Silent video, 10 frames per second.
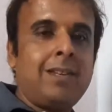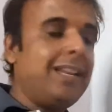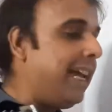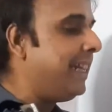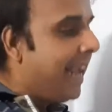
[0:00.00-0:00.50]

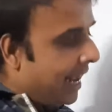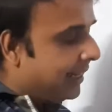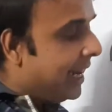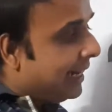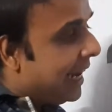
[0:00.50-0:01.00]
and
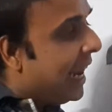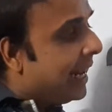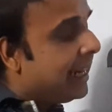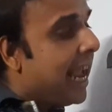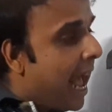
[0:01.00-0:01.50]

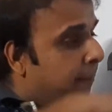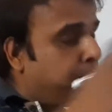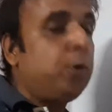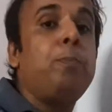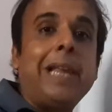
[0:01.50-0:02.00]
they have
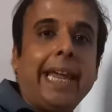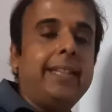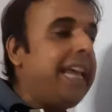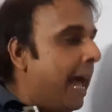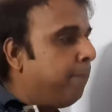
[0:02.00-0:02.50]
to
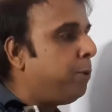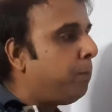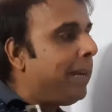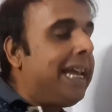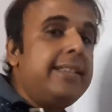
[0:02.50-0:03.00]
play